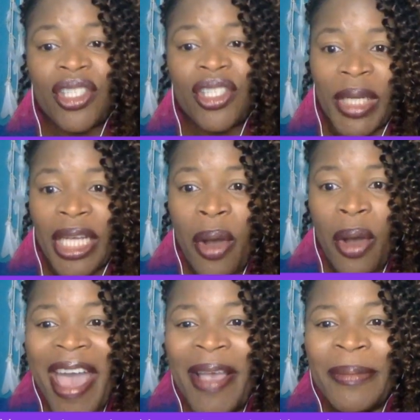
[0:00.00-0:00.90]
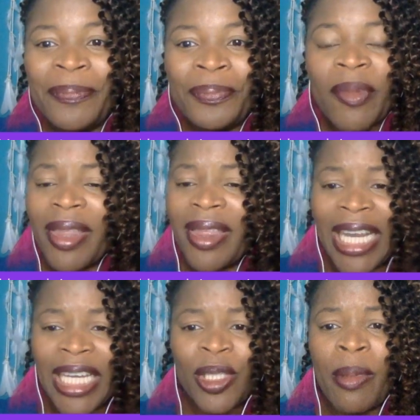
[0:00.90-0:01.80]
week, okay? But thank
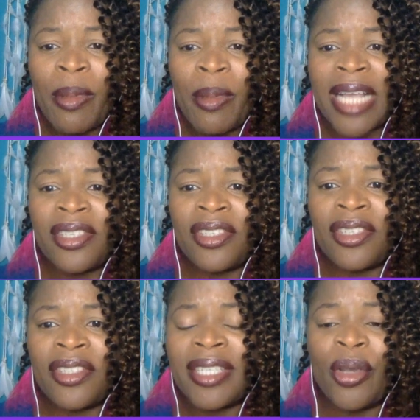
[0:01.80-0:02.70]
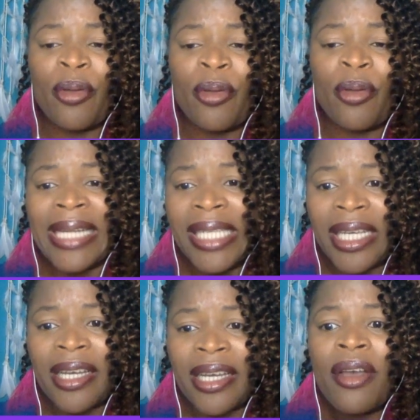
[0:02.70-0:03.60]
you so much for that suggestion. That's a great
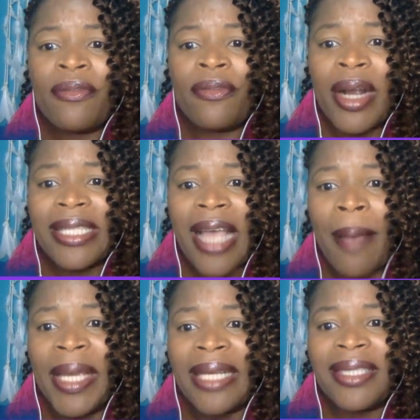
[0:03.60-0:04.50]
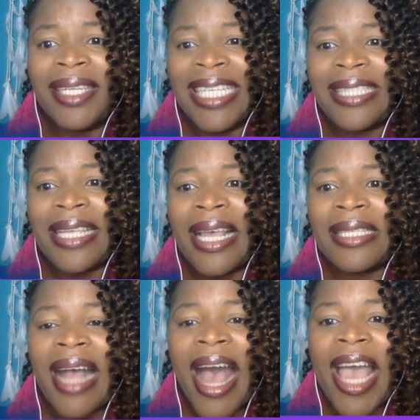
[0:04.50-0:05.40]
idea for a topic. Delise says,
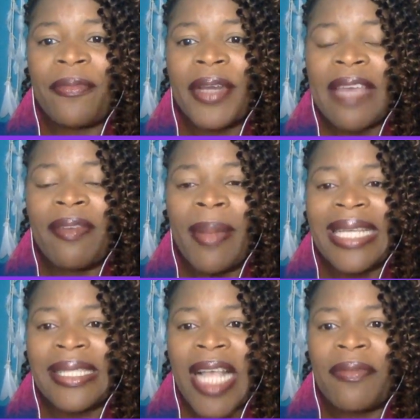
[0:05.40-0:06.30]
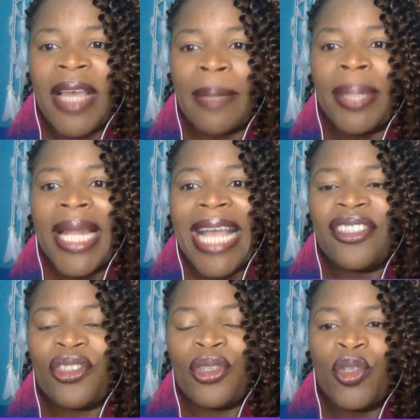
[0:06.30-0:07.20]
I have forgiven myself and pledged
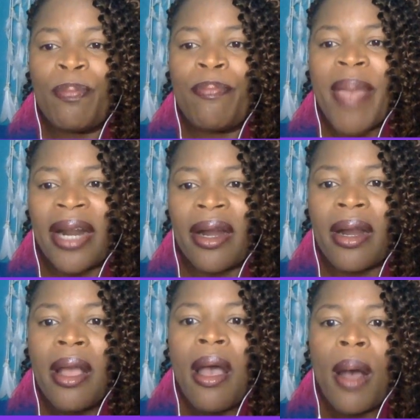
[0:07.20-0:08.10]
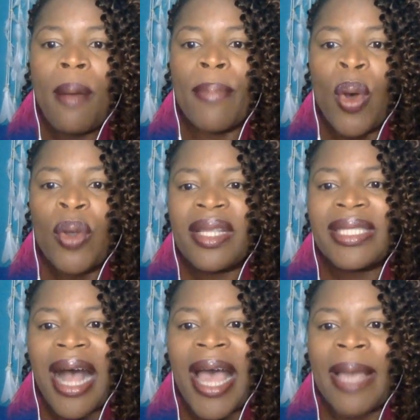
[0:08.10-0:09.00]
to do better. Most of the
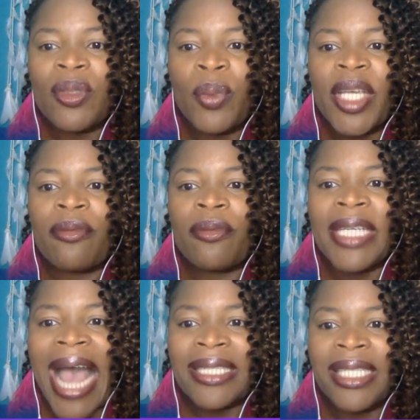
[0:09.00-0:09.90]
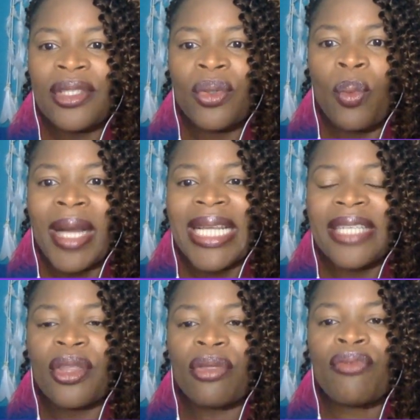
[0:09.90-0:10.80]
times we are reacting to what
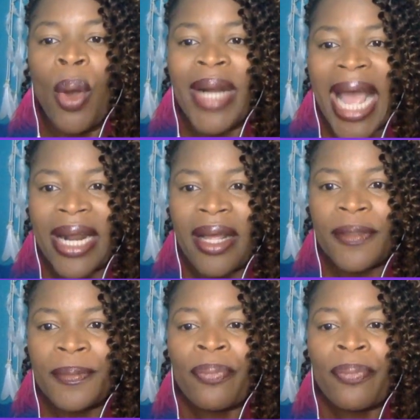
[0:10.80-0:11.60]
is thrown at us.